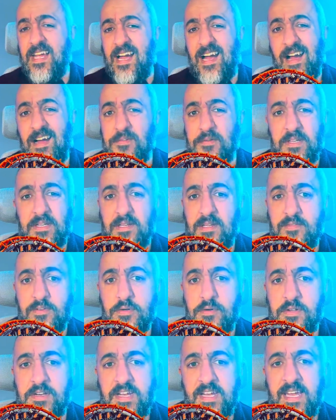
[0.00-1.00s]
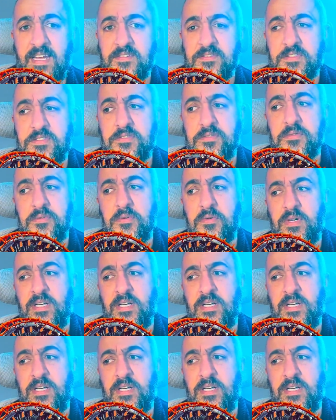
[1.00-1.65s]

I don't think I'll ever go on it again. So